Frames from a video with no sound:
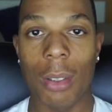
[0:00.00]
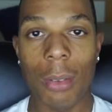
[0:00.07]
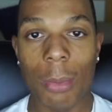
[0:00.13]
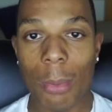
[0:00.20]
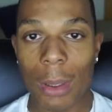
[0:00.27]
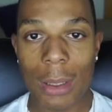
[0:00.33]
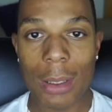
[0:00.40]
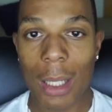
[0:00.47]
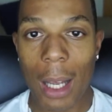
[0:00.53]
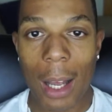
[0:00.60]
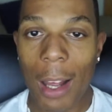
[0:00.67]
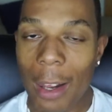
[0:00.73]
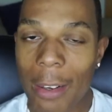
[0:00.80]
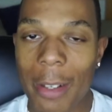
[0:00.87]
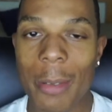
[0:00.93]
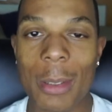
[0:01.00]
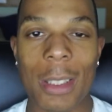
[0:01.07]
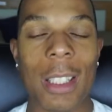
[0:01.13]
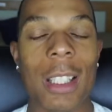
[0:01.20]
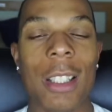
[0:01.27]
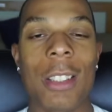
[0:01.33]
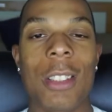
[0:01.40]
what's that? You know what I'm
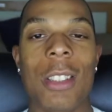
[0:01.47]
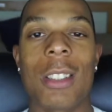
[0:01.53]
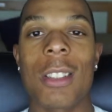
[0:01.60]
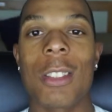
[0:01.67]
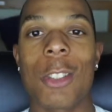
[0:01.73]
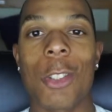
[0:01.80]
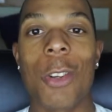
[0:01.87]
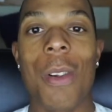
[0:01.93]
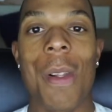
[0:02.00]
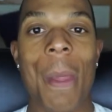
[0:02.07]
saying? You just, you know,